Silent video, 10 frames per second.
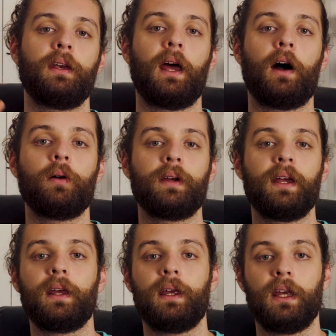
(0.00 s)
Now
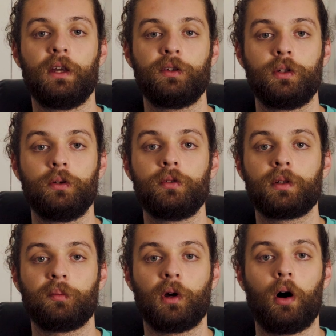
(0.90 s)
getting into
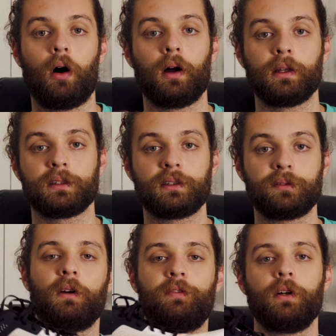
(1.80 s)
some
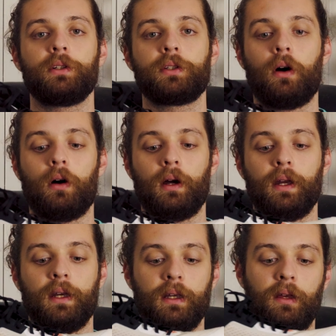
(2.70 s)
cons. My first
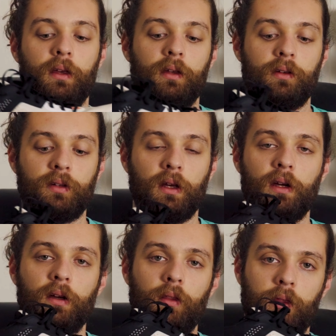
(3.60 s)
con is
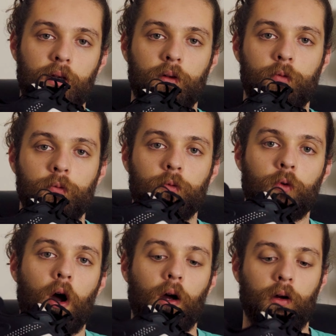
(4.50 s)
the
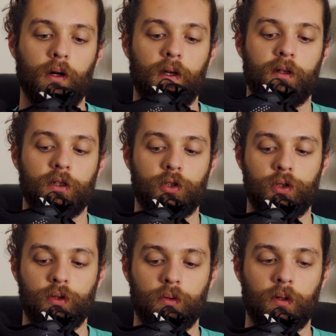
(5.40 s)
rocker in this
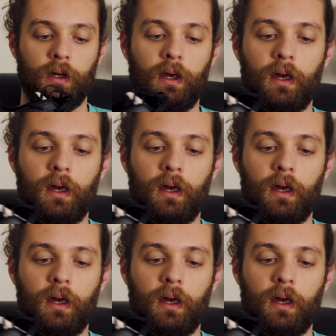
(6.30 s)
shoe.